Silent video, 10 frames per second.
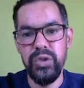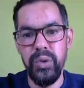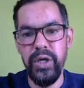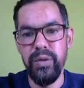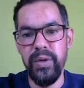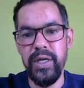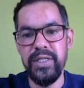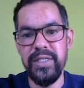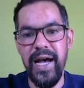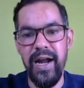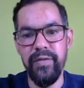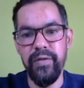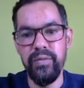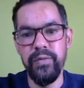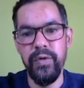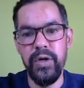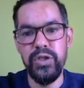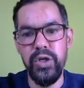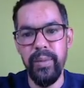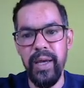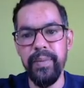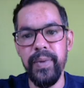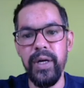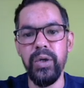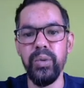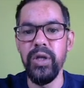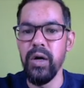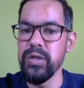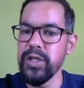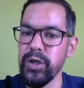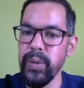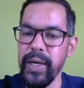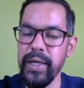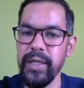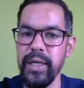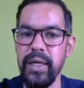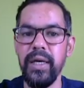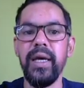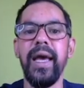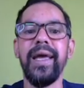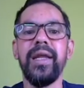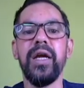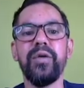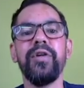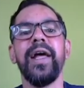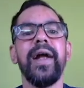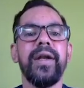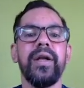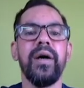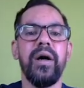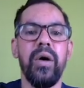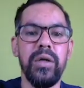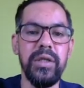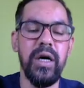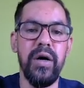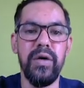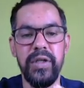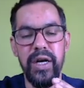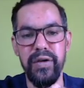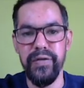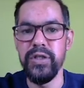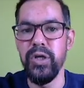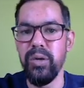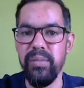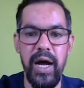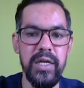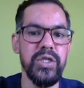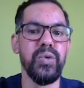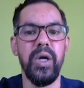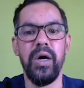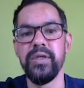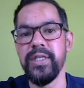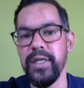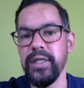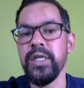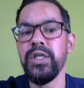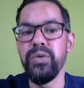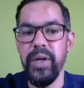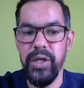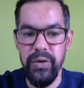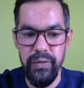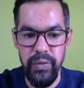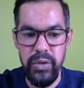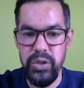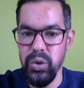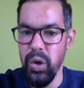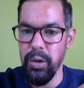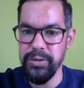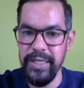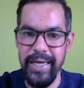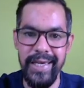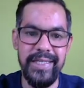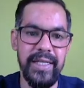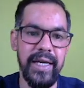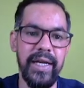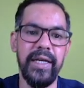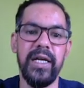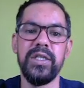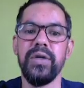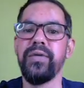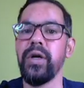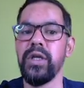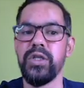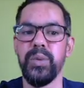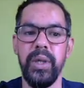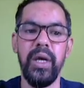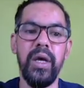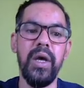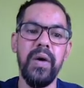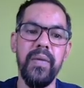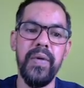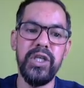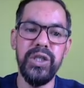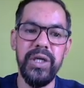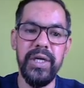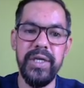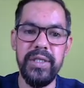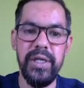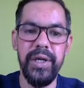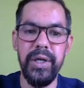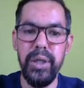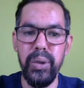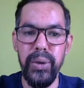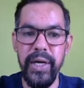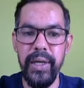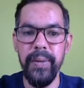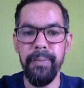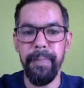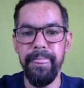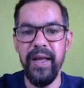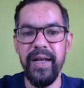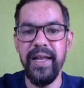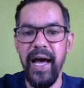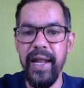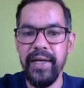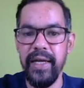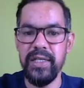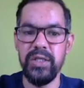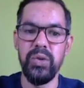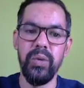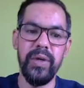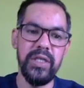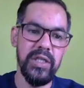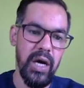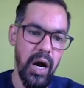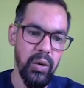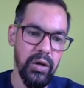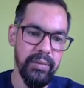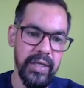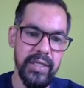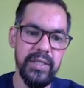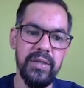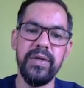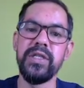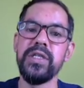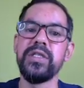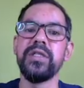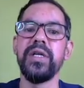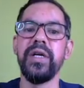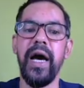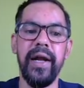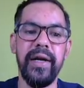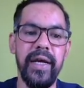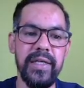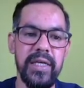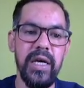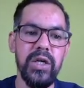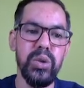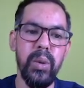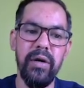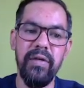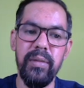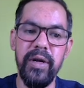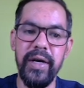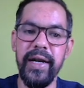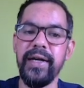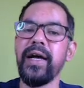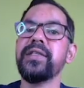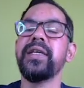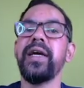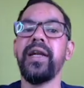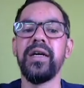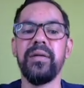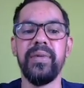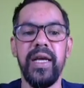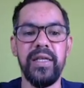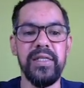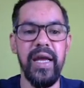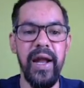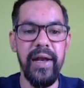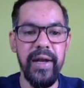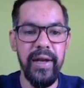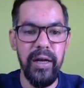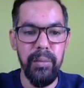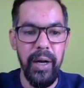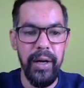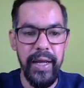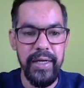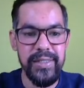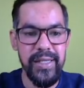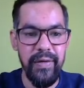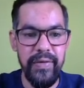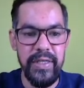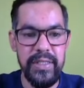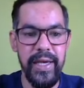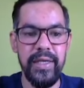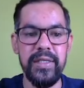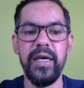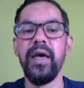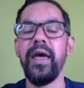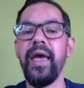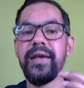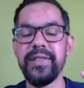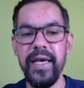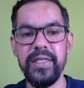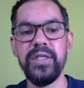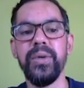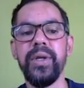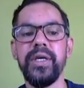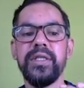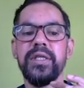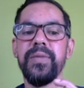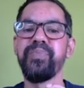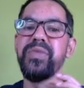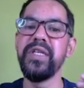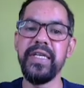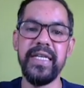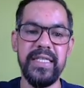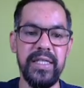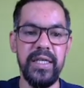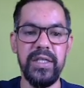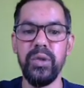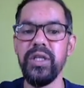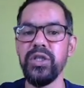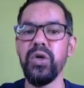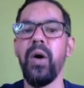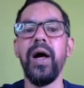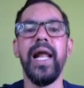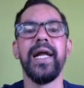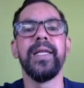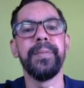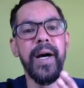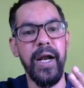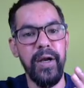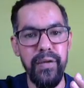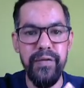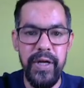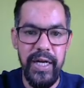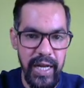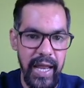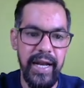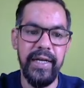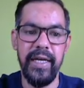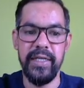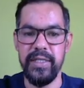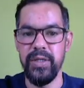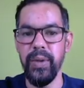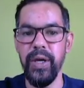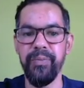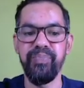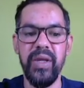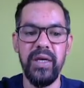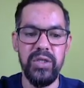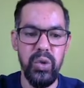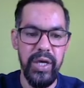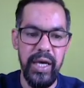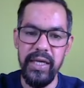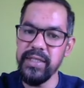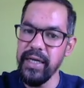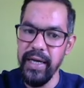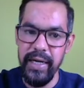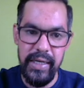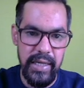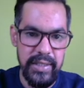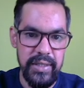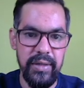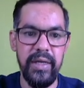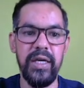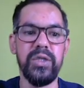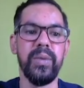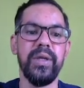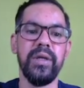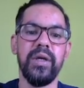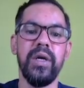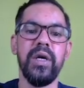So it will start from 1st of April 2023 and it will end on 31st of March 2024. So option A is the correct answer for this one. Which is included in direct tax? So which out of these, which is direct tax? So what will be your correct answer? Income tax, entertainment tax, service tax, excise duties, GST. So these all are the part of indirect tax. Okay. So A is the correct answer. Next one.